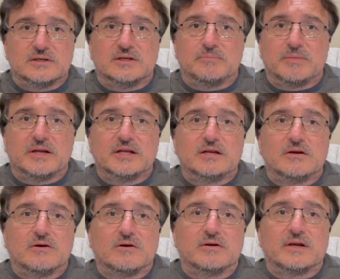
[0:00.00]
depending
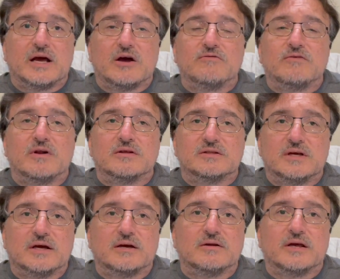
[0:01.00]
on how
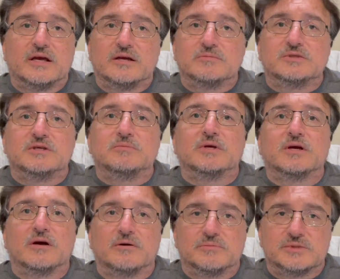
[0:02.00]
volatile AMC
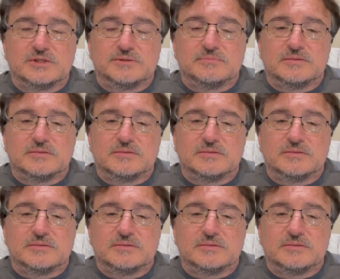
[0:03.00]
becomes.